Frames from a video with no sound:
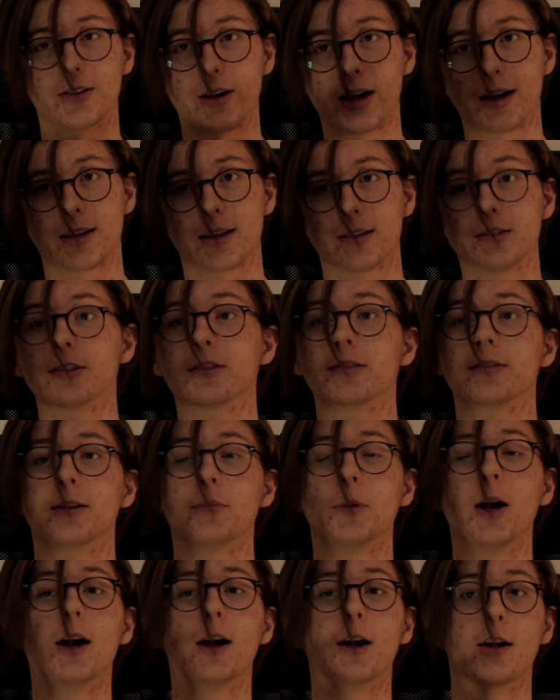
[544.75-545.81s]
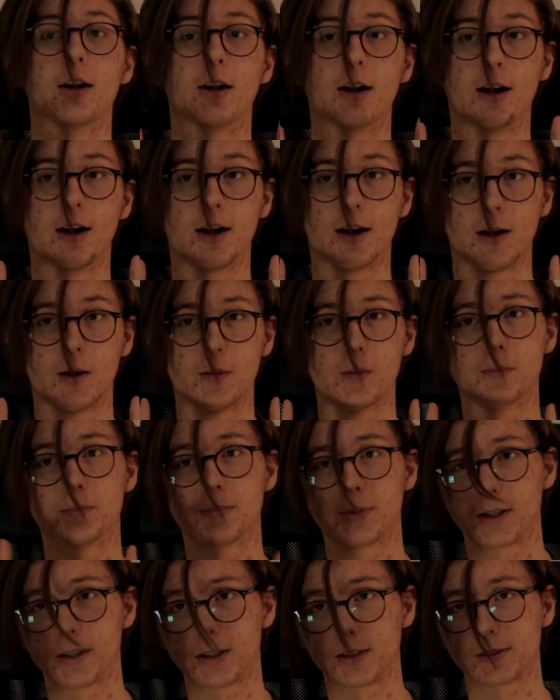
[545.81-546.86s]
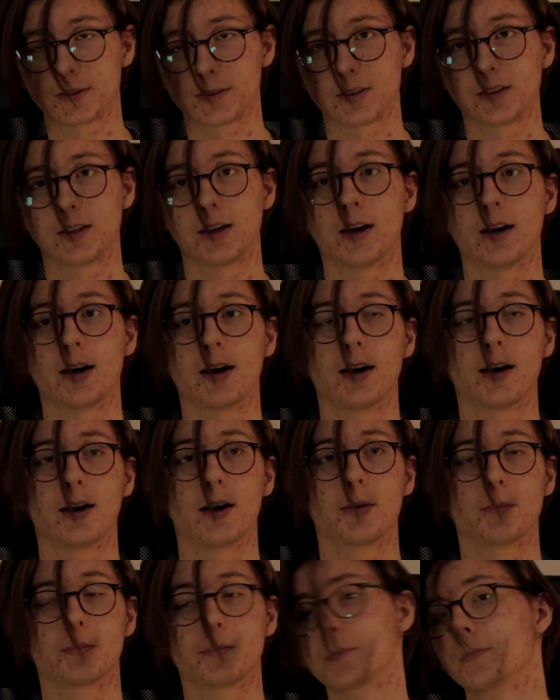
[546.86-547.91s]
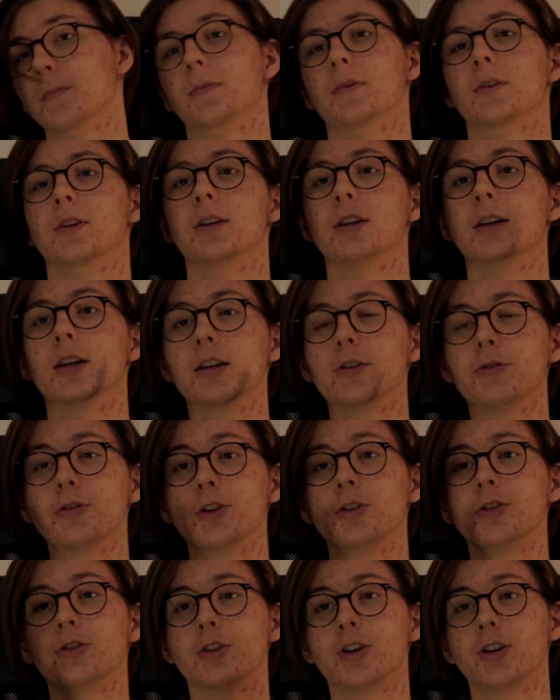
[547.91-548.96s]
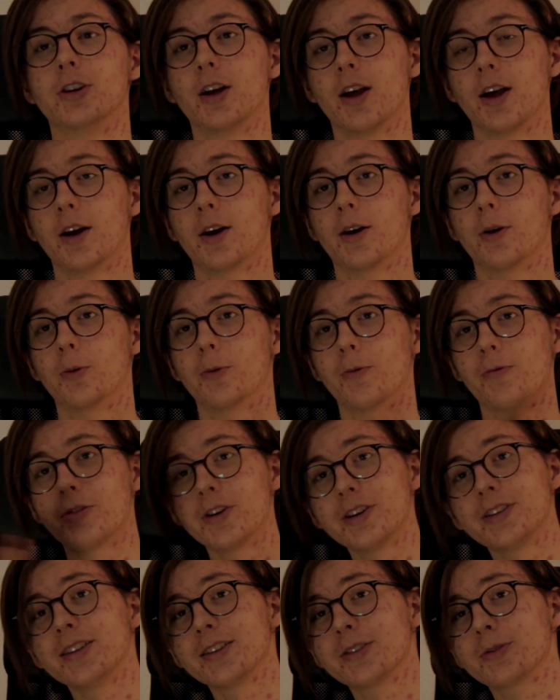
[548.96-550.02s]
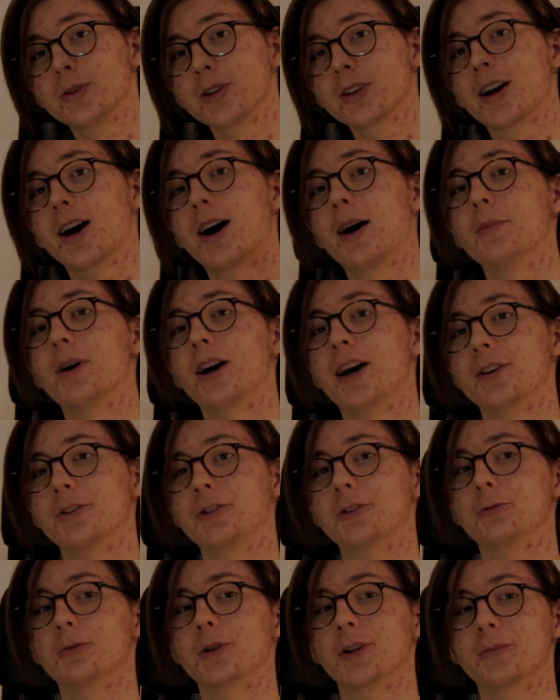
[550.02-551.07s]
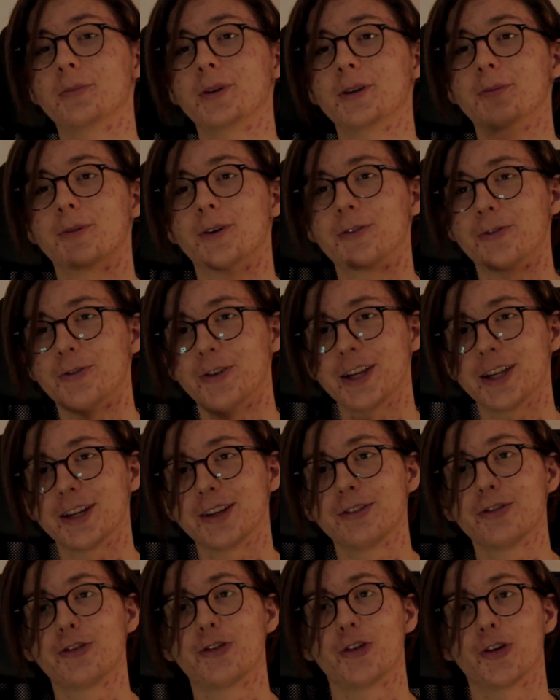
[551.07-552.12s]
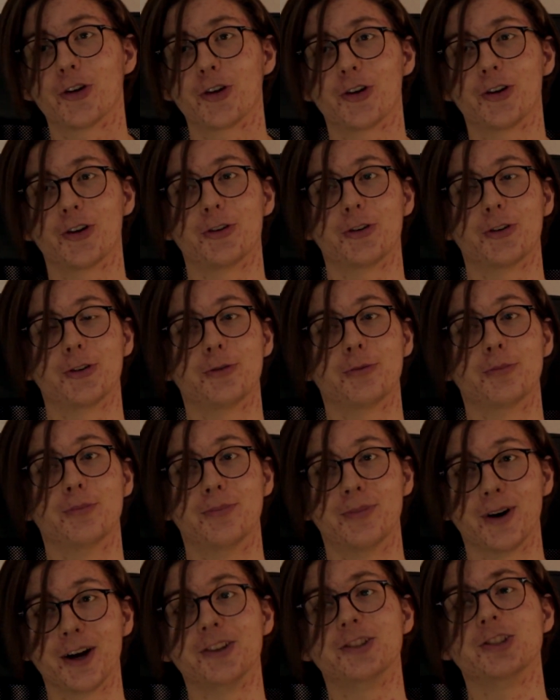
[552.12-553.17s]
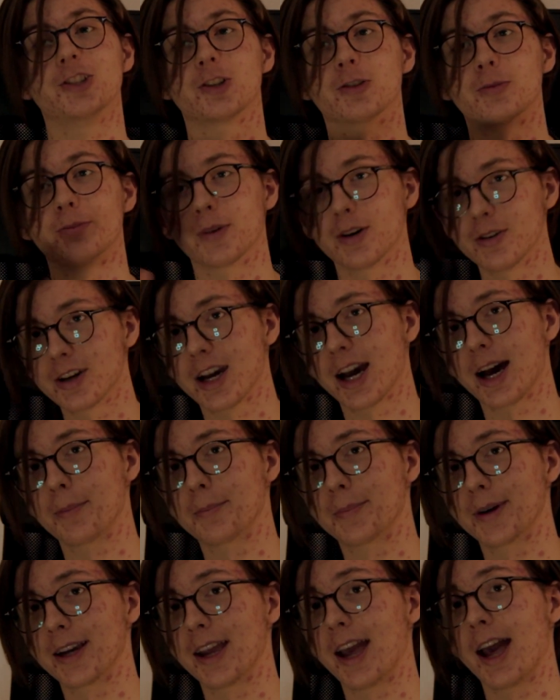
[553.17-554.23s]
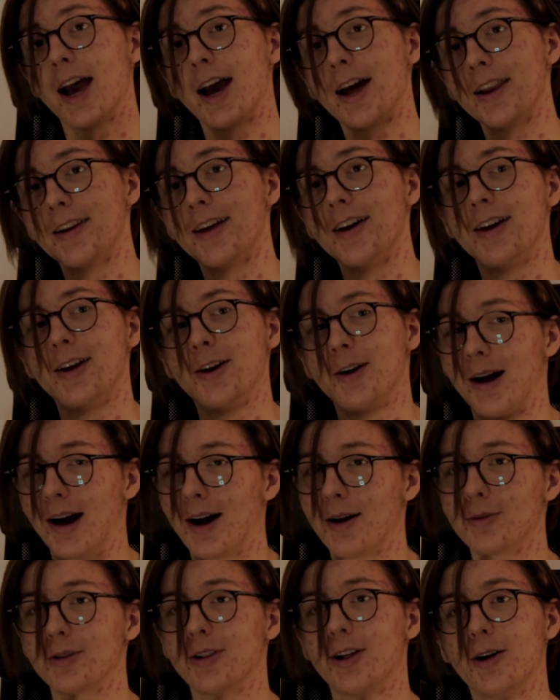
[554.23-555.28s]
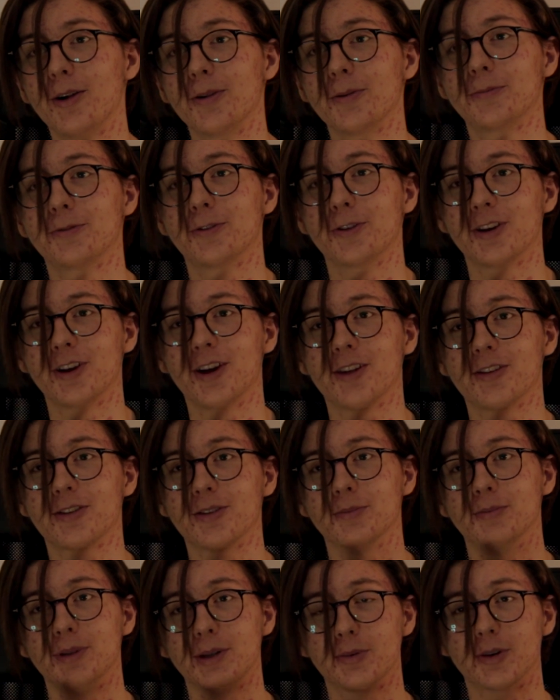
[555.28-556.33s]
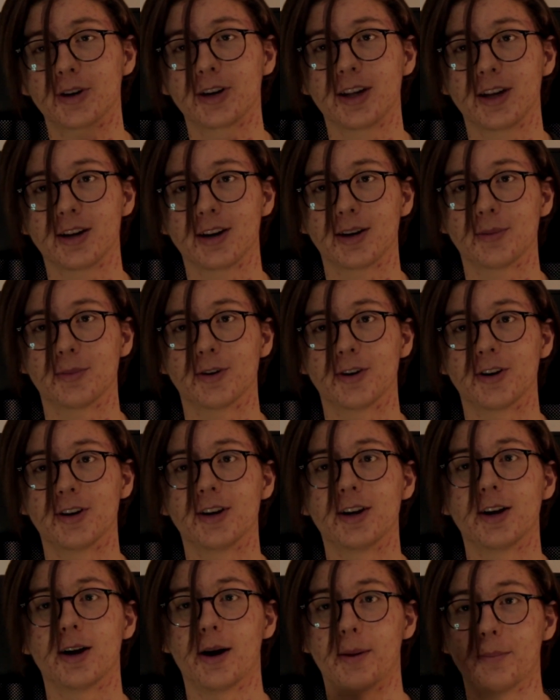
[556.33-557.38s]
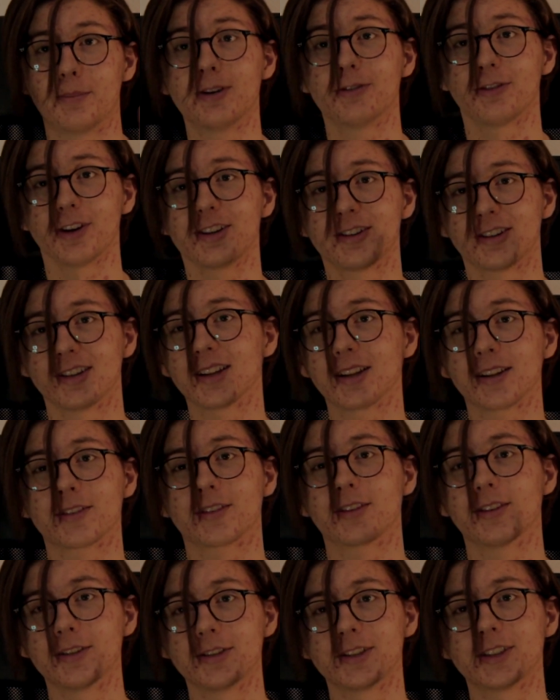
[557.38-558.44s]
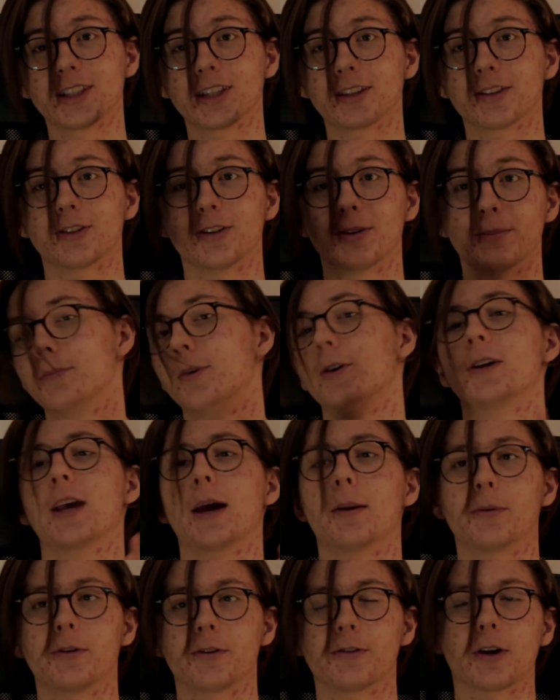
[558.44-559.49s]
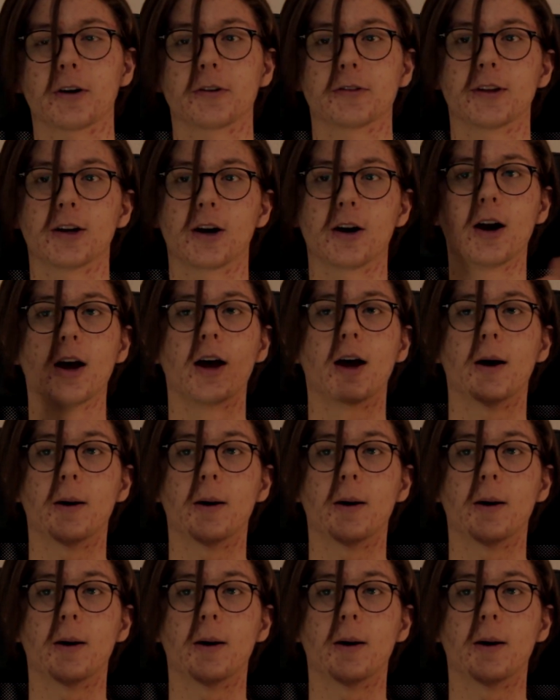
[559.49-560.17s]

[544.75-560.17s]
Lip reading: tracking system. But in the future, 360 will come and it will be more fitting for budget mocapping. And I will hopefully also be working on a more professional solution to the mocappers out there